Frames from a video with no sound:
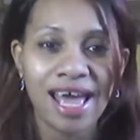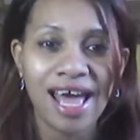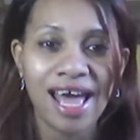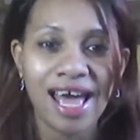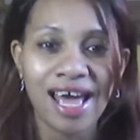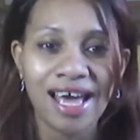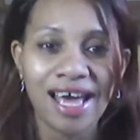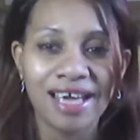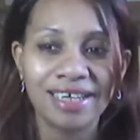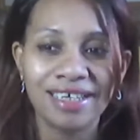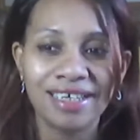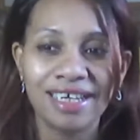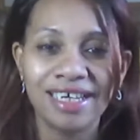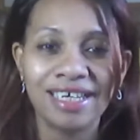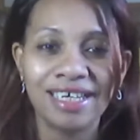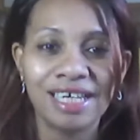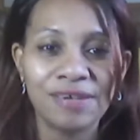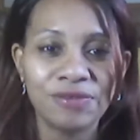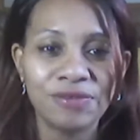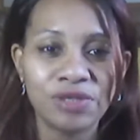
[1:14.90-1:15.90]
and it
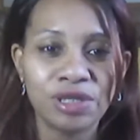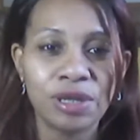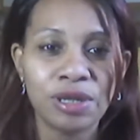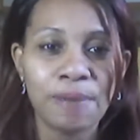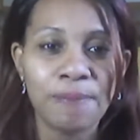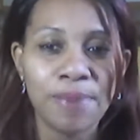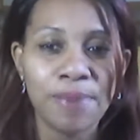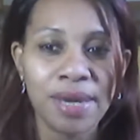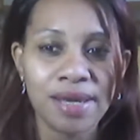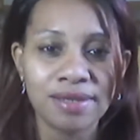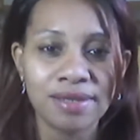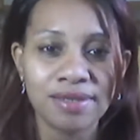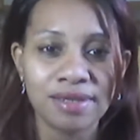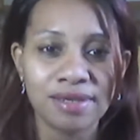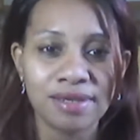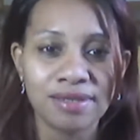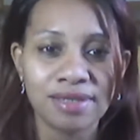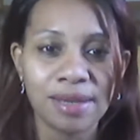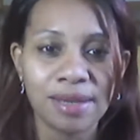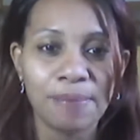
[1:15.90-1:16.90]
gives you the
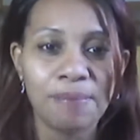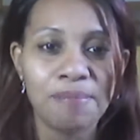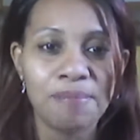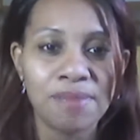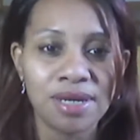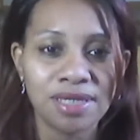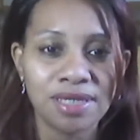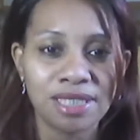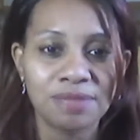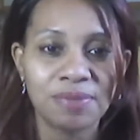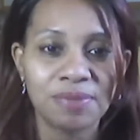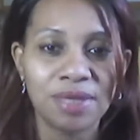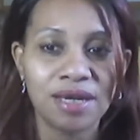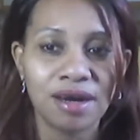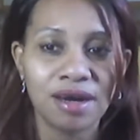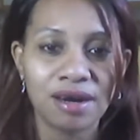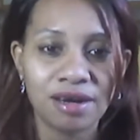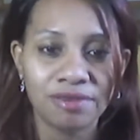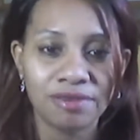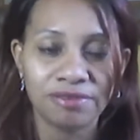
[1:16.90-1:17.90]
basics that must be
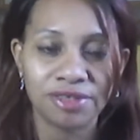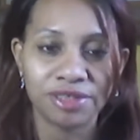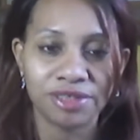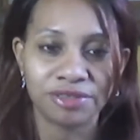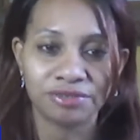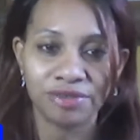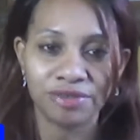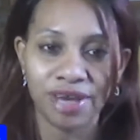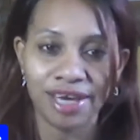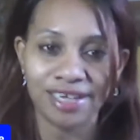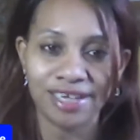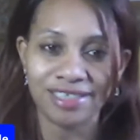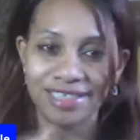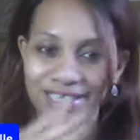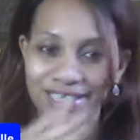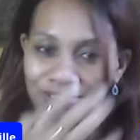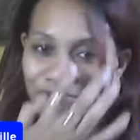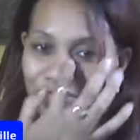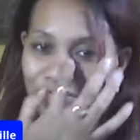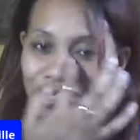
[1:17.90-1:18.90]
covered, right? It
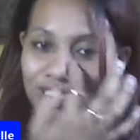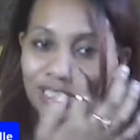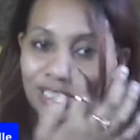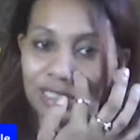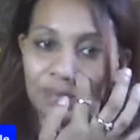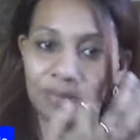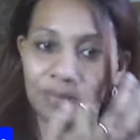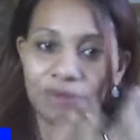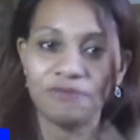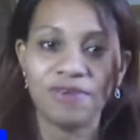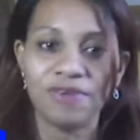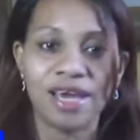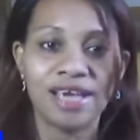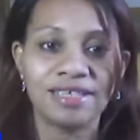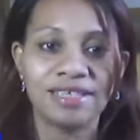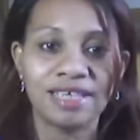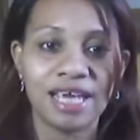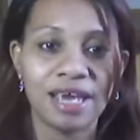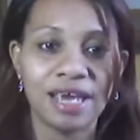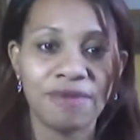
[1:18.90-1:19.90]
really simplifies
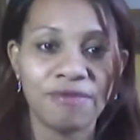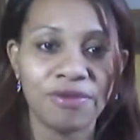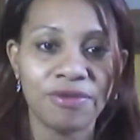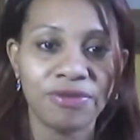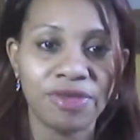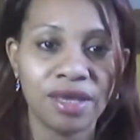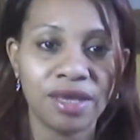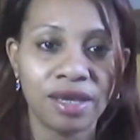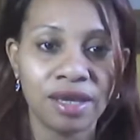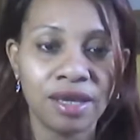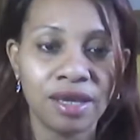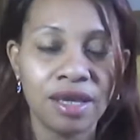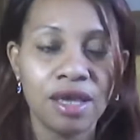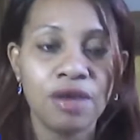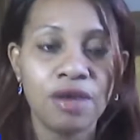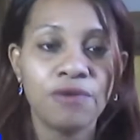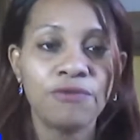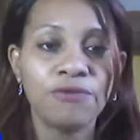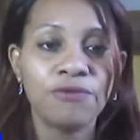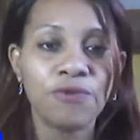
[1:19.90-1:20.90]
everything
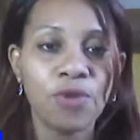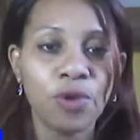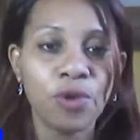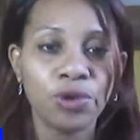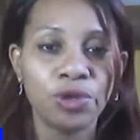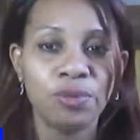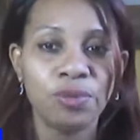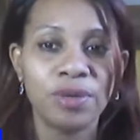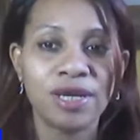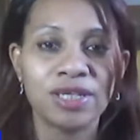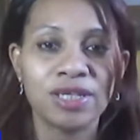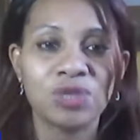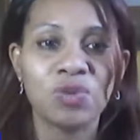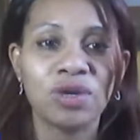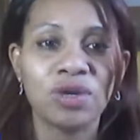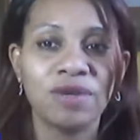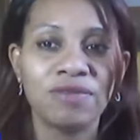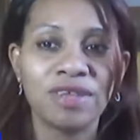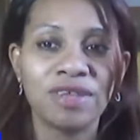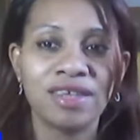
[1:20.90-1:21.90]
for you because one
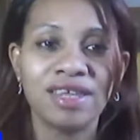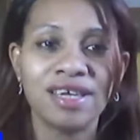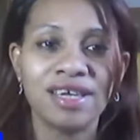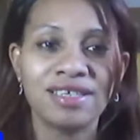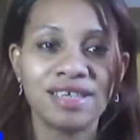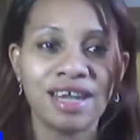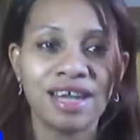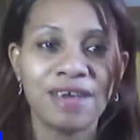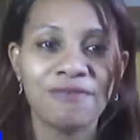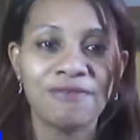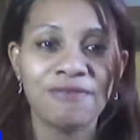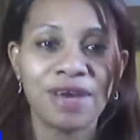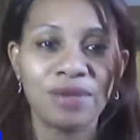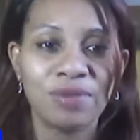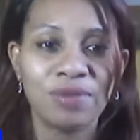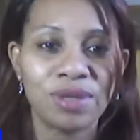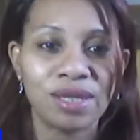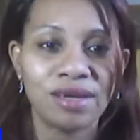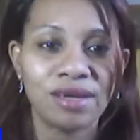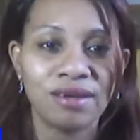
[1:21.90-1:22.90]
of the things that I find
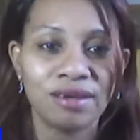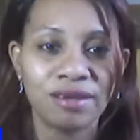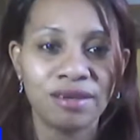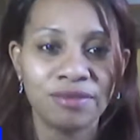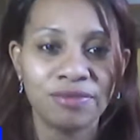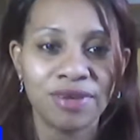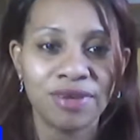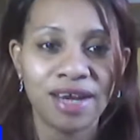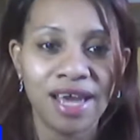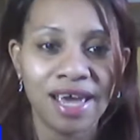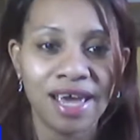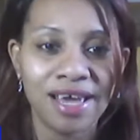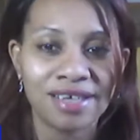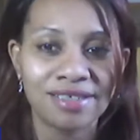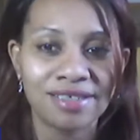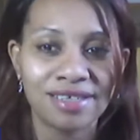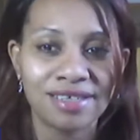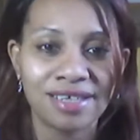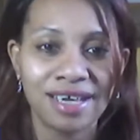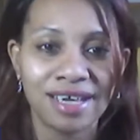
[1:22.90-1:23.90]
with a lot of clients
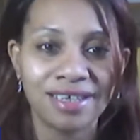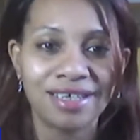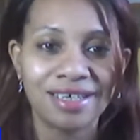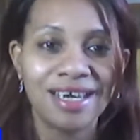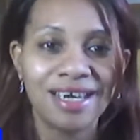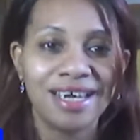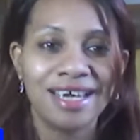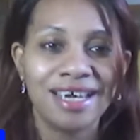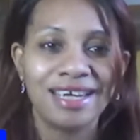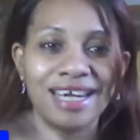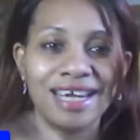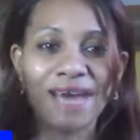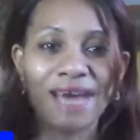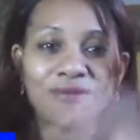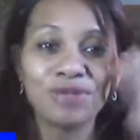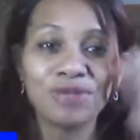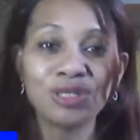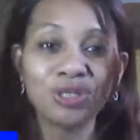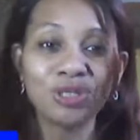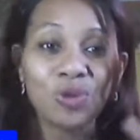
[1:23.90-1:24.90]
is that they have
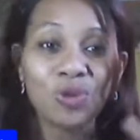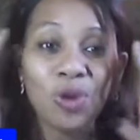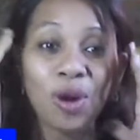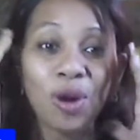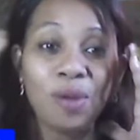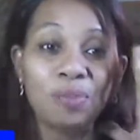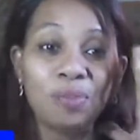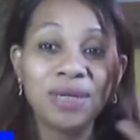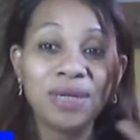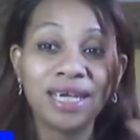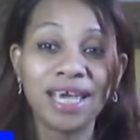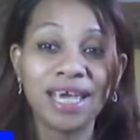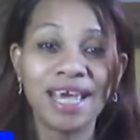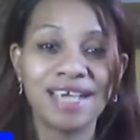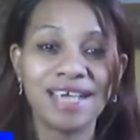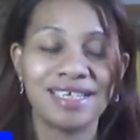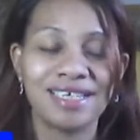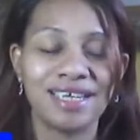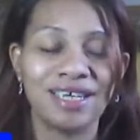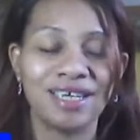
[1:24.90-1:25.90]
it so
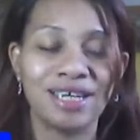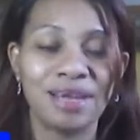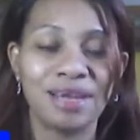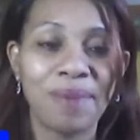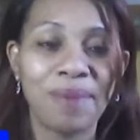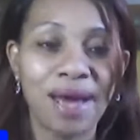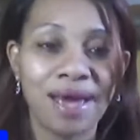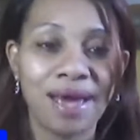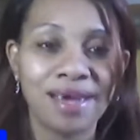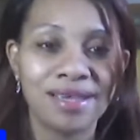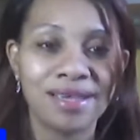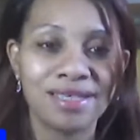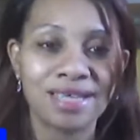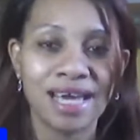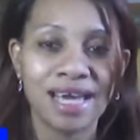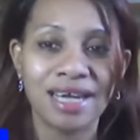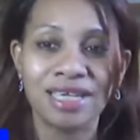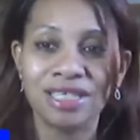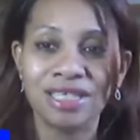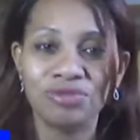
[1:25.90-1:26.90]
complicated in their minds,
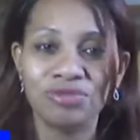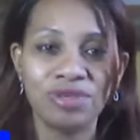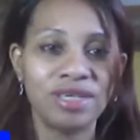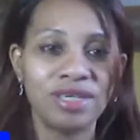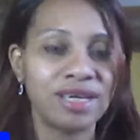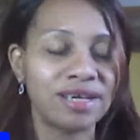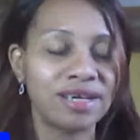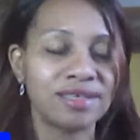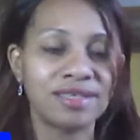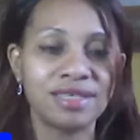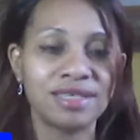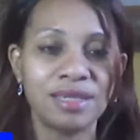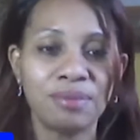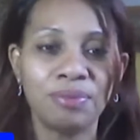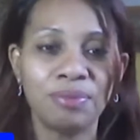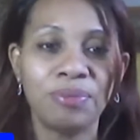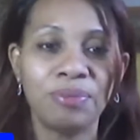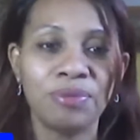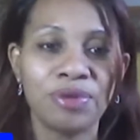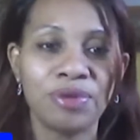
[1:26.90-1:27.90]
and it's really a
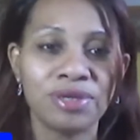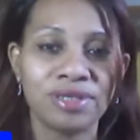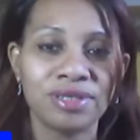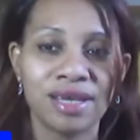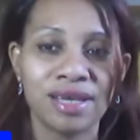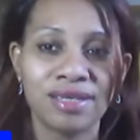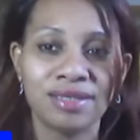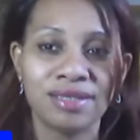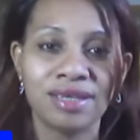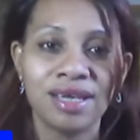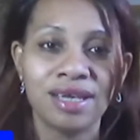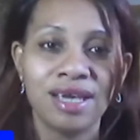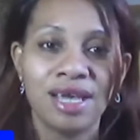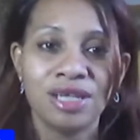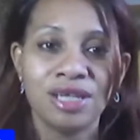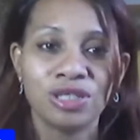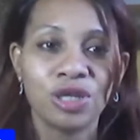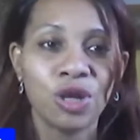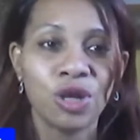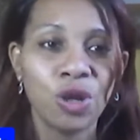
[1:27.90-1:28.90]
simple process
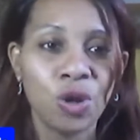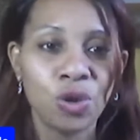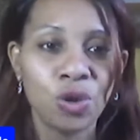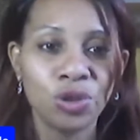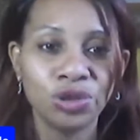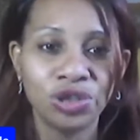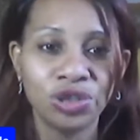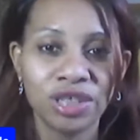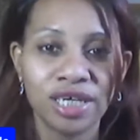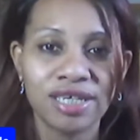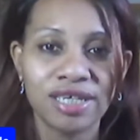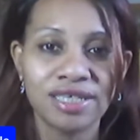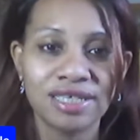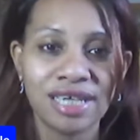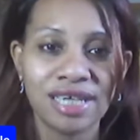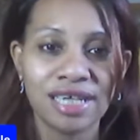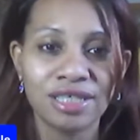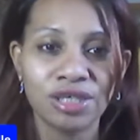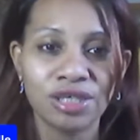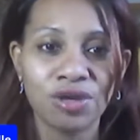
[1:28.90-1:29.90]
to launching and
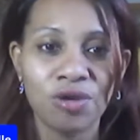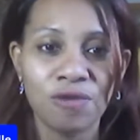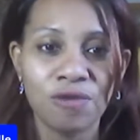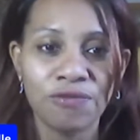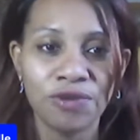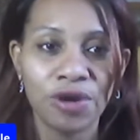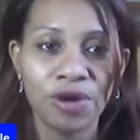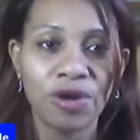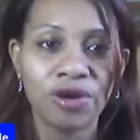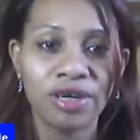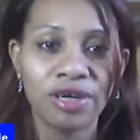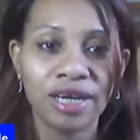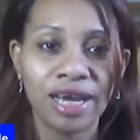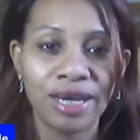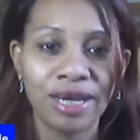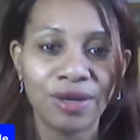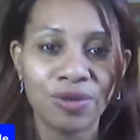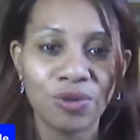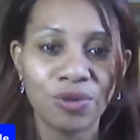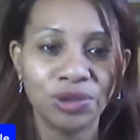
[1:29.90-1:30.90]
starting off your online
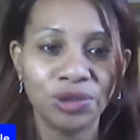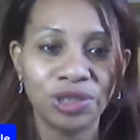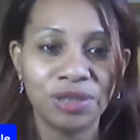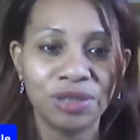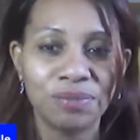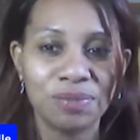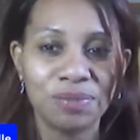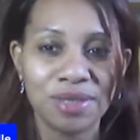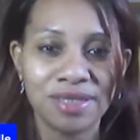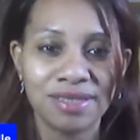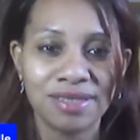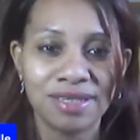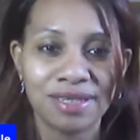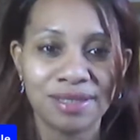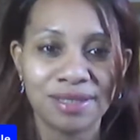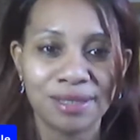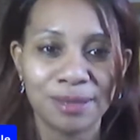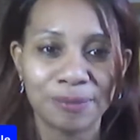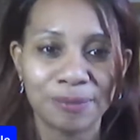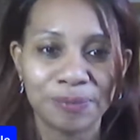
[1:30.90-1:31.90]
coaching
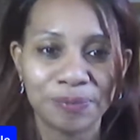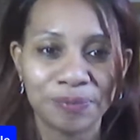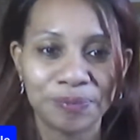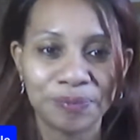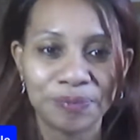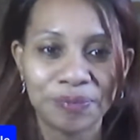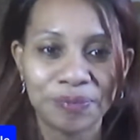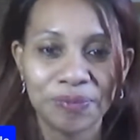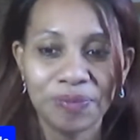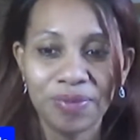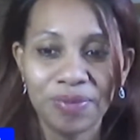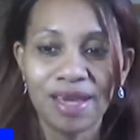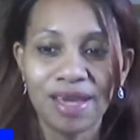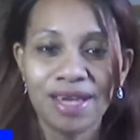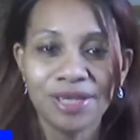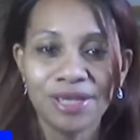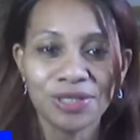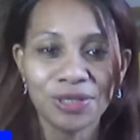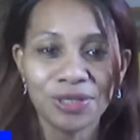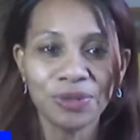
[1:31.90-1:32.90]
business.
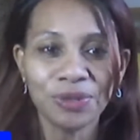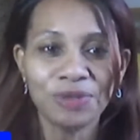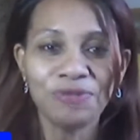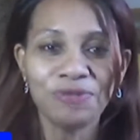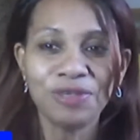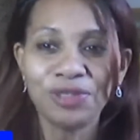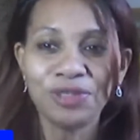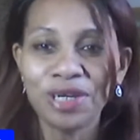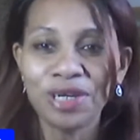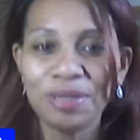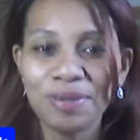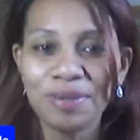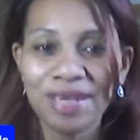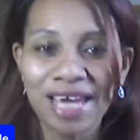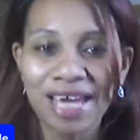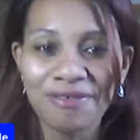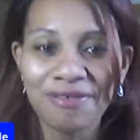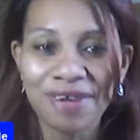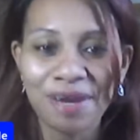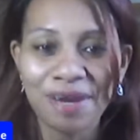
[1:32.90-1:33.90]
So, if you're joining me
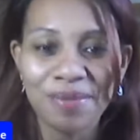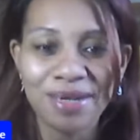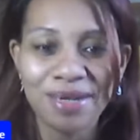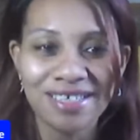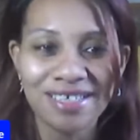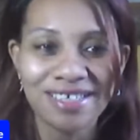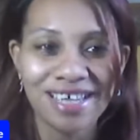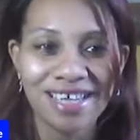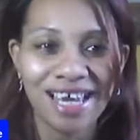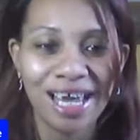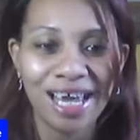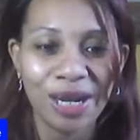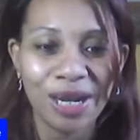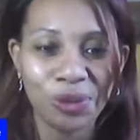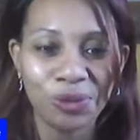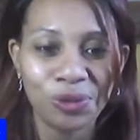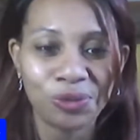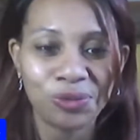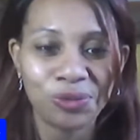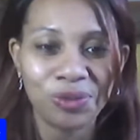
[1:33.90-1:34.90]
live, come in and say
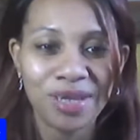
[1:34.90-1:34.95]
hello.